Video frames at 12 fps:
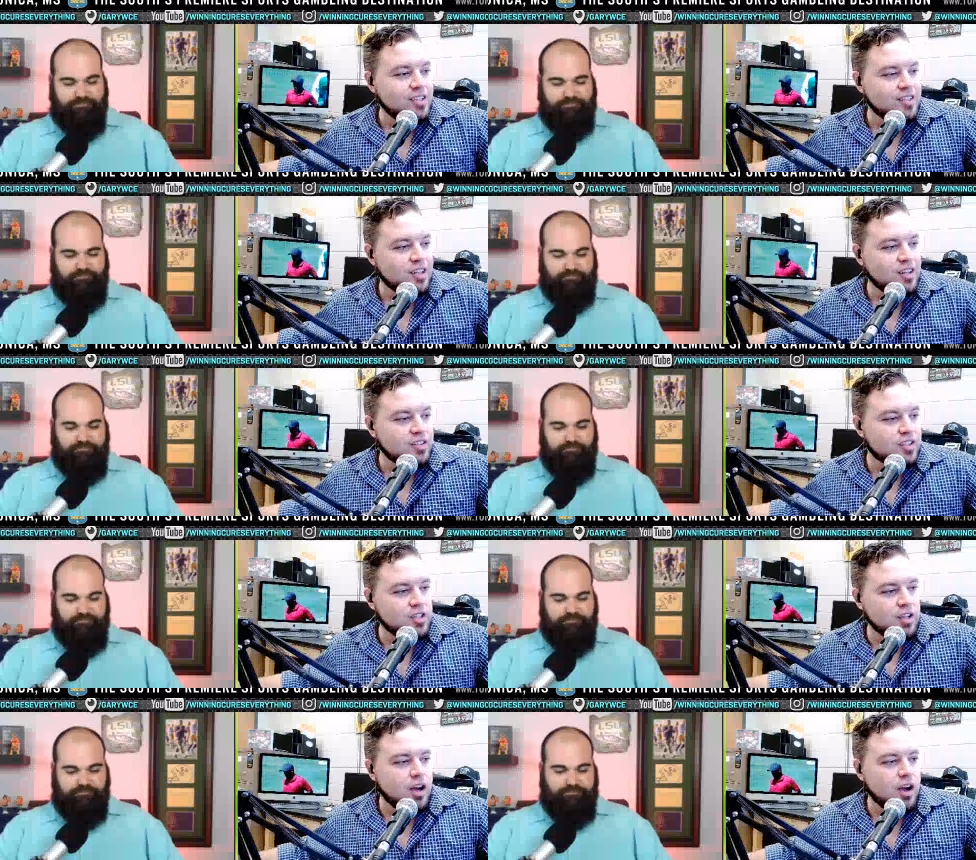Speaker 1: Da,
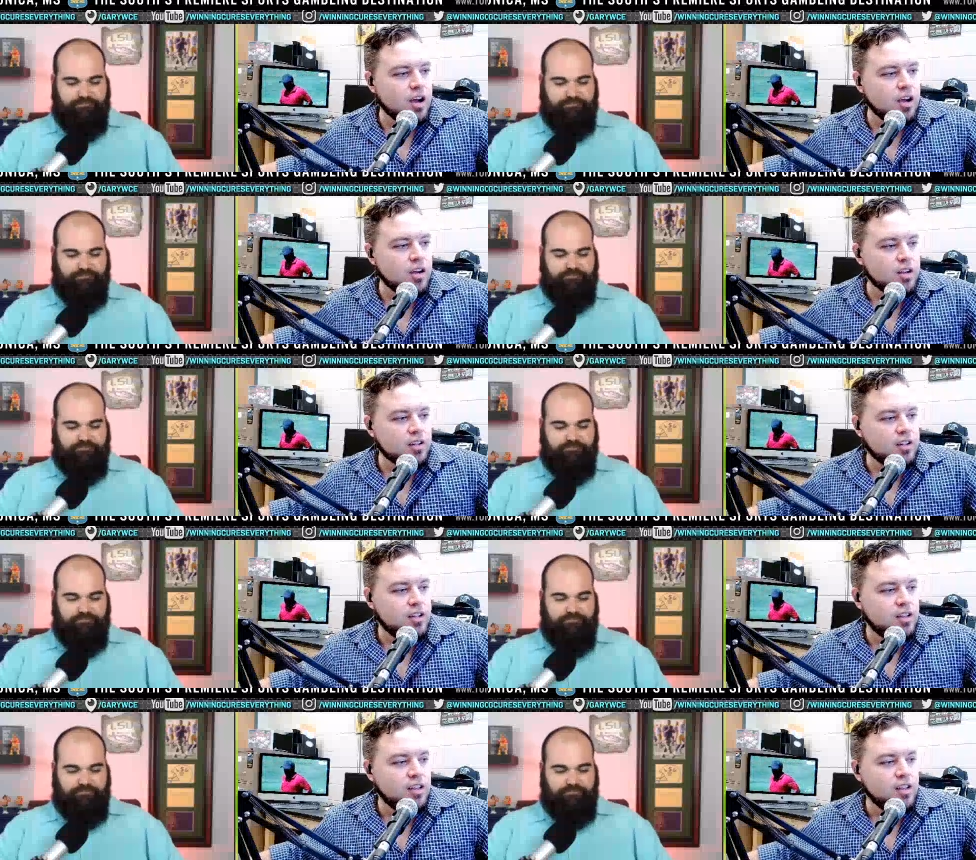da, da.
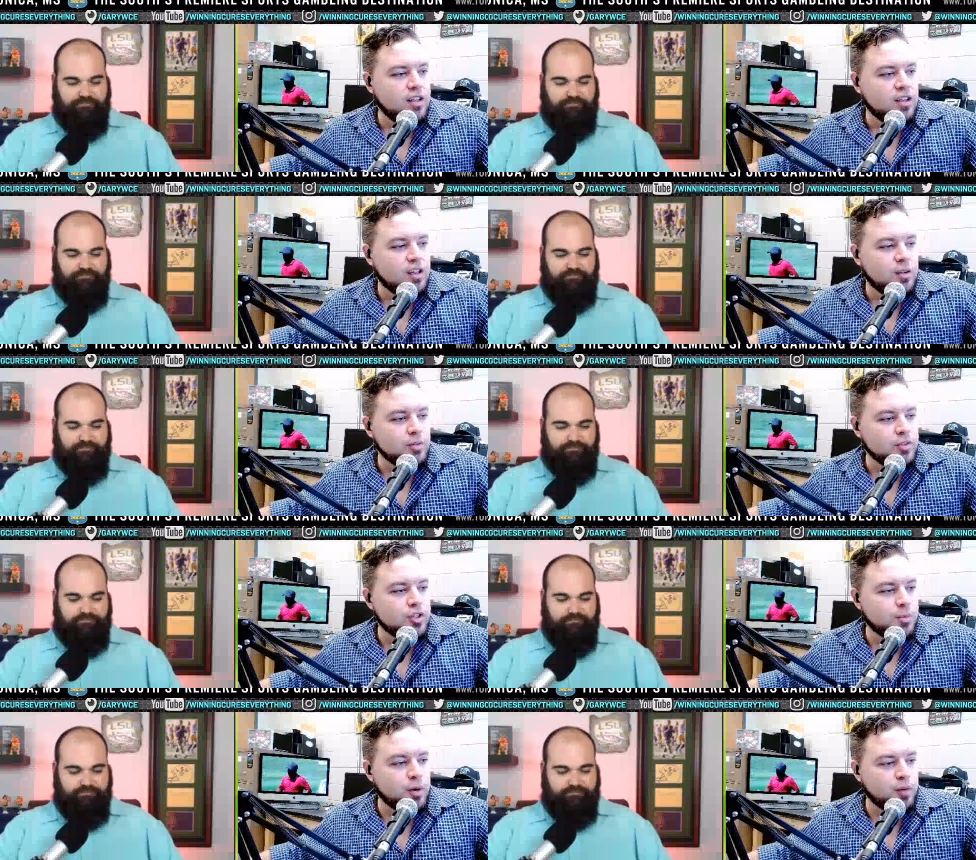We'll
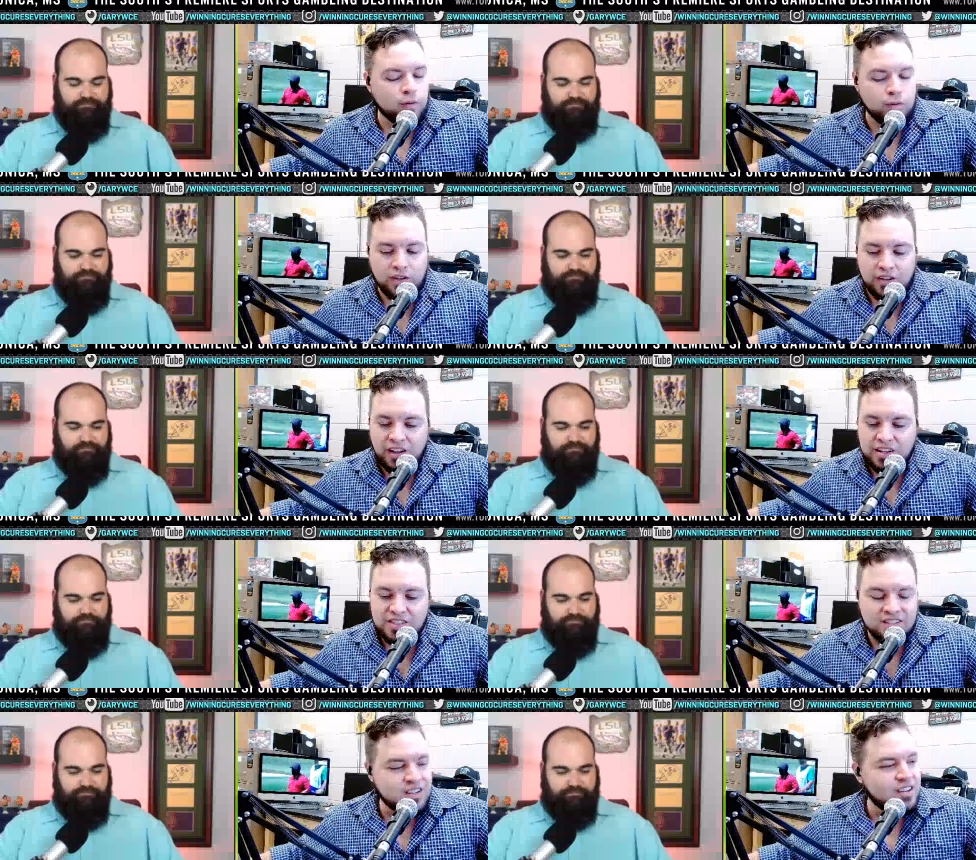jump over on the guest.